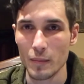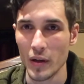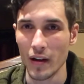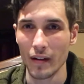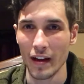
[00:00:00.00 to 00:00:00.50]

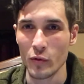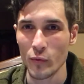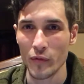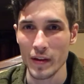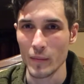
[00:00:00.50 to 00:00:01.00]
But I
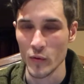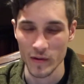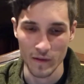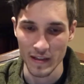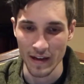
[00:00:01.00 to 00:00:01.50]
don't think
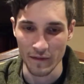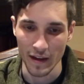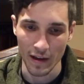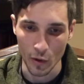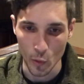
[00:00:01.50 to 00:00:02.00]
most of us have
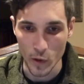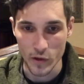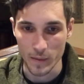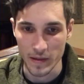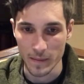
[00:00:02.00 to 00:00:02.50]
that at our
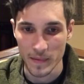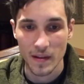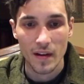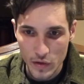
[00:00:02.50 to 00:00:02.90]
worship teams.